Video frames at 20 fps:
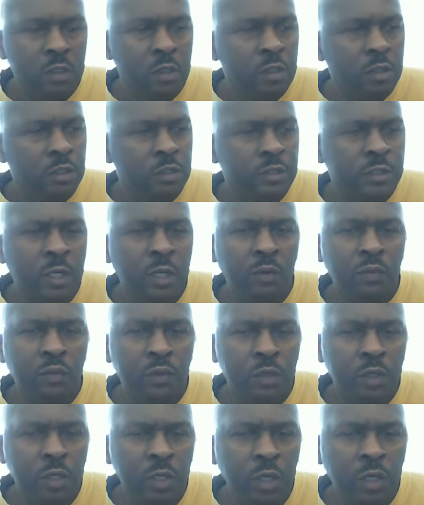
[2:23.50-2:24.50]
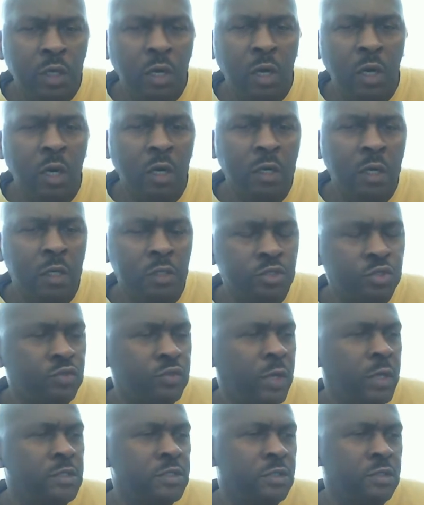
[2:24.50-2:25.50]
He said, He called us
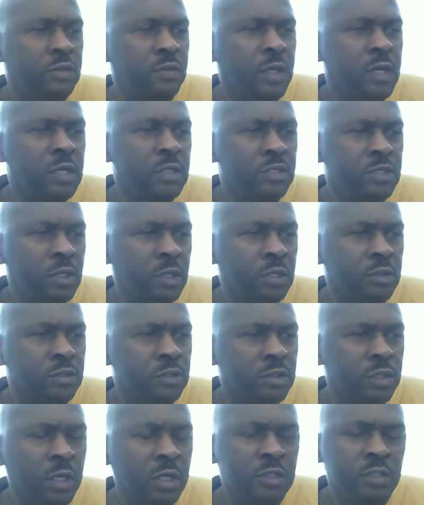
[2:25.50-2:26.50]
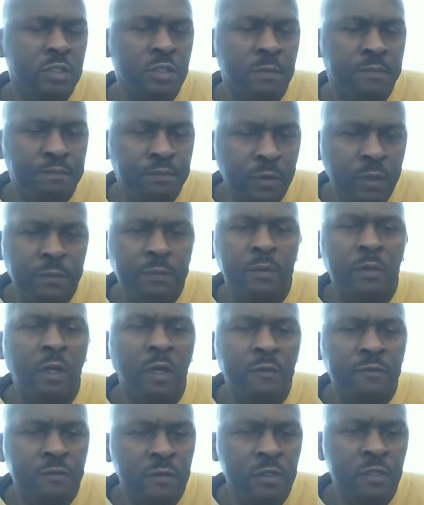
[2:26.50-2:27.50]
transgressors. Yes, the people
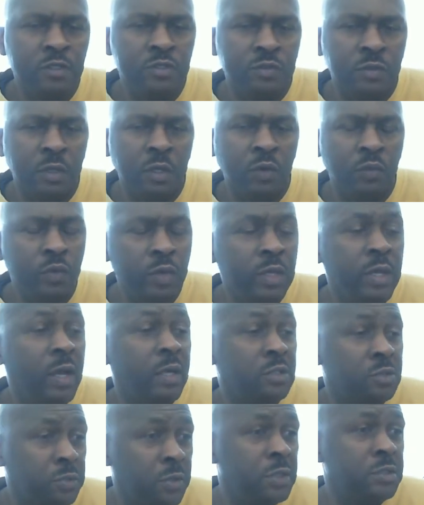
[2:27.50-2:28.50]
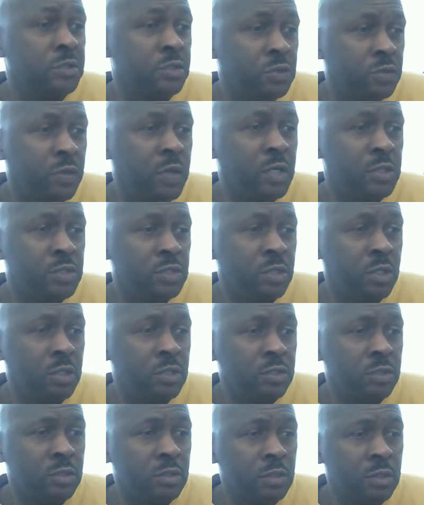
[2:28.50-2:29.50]
of Israel, we are
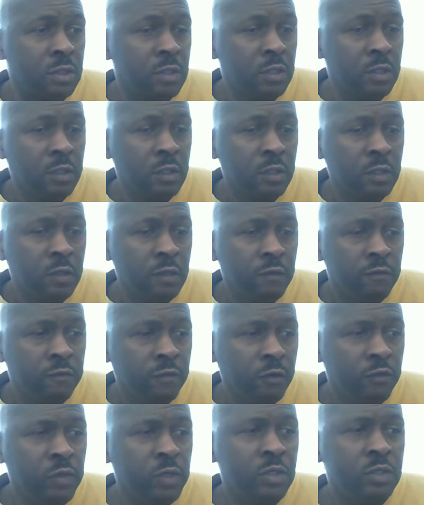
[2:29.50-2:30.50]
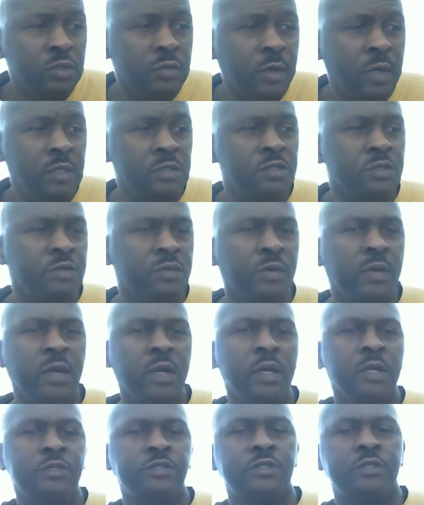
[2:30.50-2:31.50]
transgressors. For we
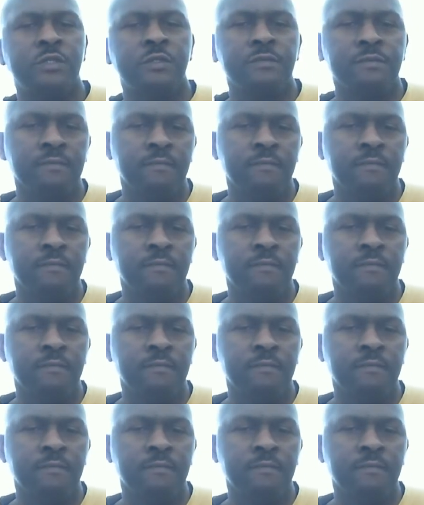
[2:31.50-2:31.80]
transgressed